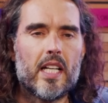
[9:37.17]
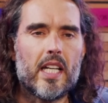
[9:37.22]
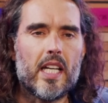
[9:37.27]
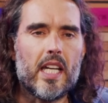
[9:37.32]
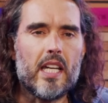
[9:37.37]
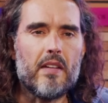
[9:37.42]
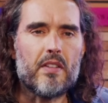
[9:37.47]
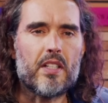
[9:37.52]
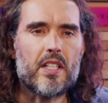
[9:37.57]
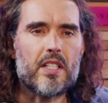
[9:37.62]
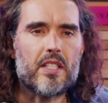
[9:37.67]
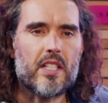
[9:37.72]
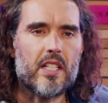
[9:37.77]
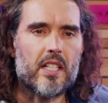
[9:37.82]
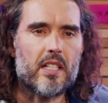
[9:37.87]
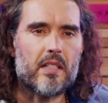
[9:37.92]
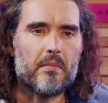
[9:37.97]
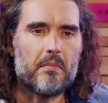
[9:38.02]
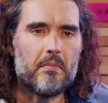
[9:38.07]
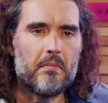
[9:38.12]
Even as
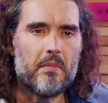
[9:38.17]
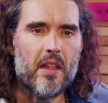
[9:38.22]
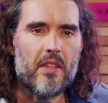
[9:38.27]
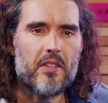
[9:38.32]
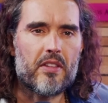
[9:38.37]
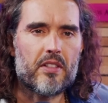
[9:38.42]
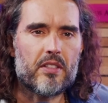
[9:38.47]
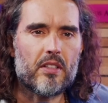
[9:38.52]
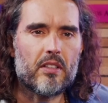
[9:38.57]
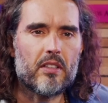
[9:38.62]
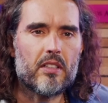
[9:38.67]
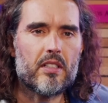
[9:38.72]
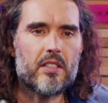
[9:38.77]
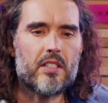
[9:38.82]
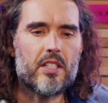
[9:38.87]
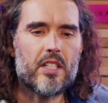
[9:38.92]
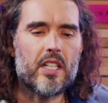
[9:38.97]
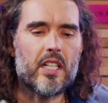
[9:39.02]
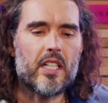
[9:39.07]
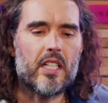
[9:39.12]
a
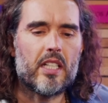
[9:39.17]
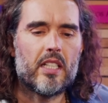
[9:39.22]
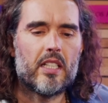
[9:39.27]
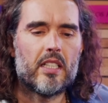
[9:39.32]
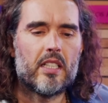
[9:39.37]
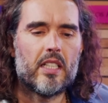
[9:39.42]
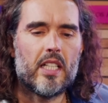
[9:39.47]
methodology,